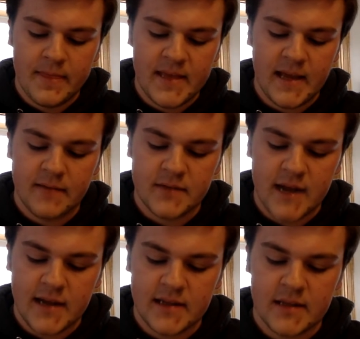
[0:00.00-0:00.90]
Toews
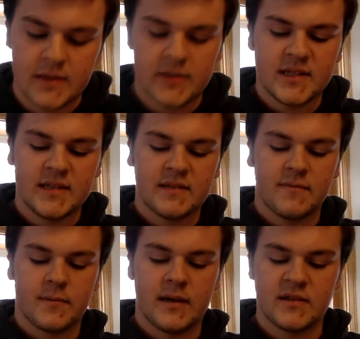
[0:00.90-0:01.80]
19th of the season
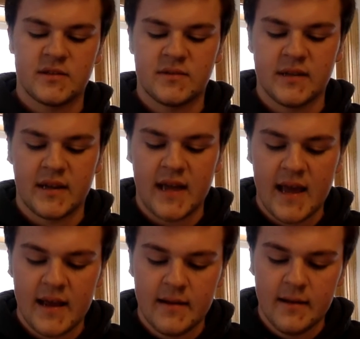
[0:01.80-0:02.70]
from Gustafsson and
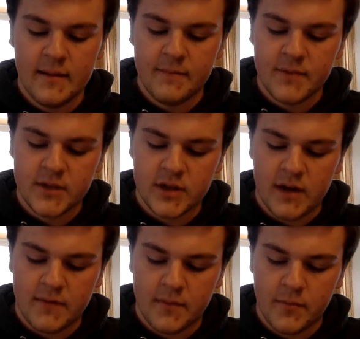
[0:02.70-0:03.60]
Kane.
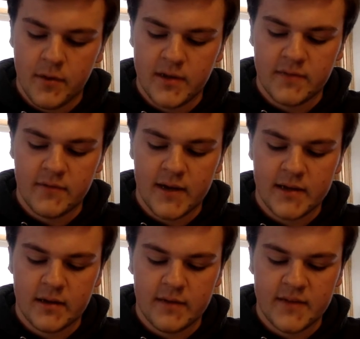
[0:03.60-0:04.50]
Shot from the point
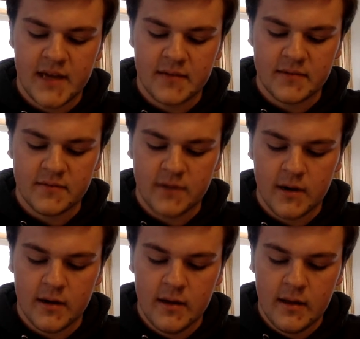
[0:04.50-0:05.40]
deflected off Toews in
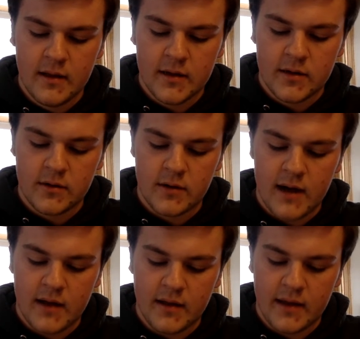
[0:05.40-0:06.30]
front.
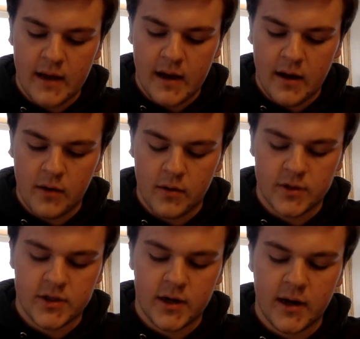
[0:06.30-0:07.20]
Kuraly uh,
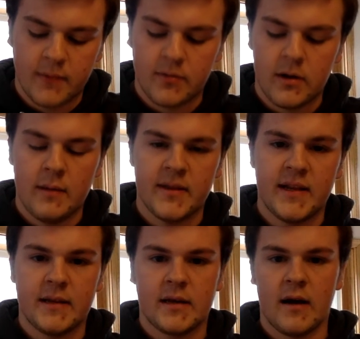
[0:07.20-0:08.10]
or Acciari probably
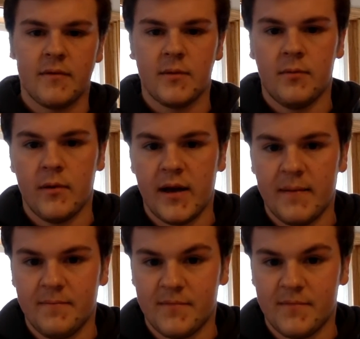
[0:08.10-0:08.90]
needed to cover the point.